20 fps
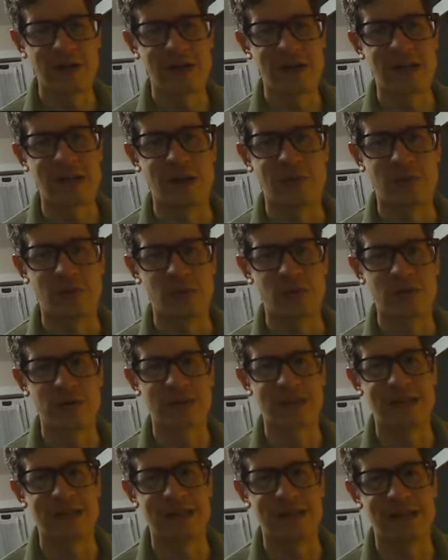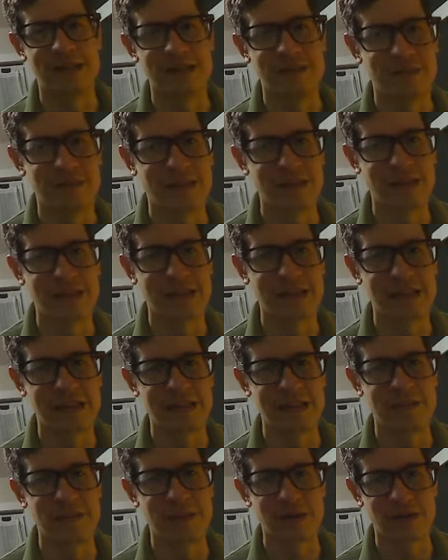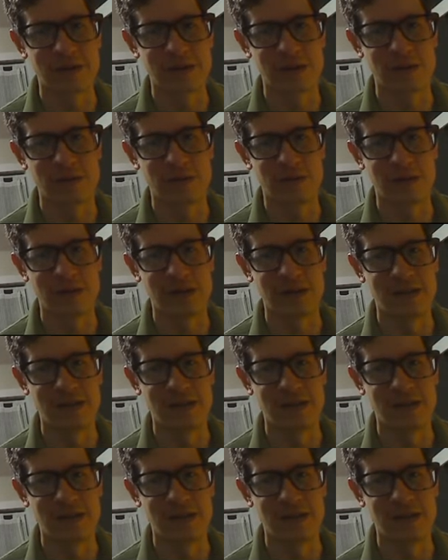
I got more time. Like it yeah, like like a